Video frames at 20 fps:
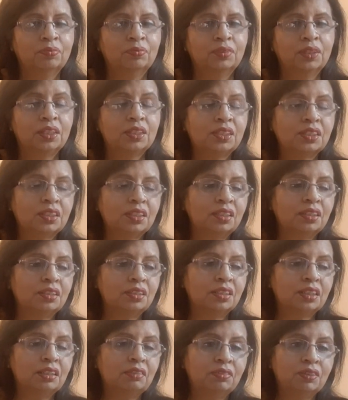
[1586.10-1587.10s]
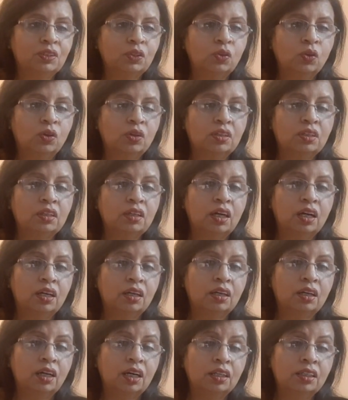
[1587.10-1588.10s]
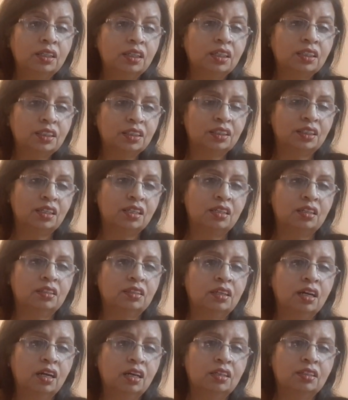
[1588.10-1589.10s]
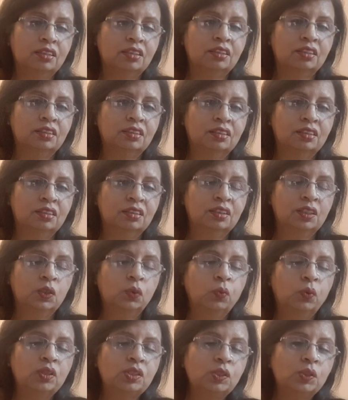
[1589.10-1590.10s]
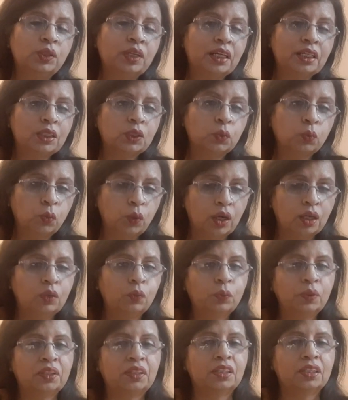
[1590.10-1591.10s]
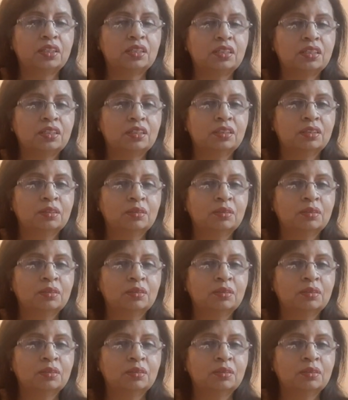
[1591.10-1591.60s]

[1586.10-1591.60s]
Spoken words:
it's even called Anhad Nad. Once you get to one with it,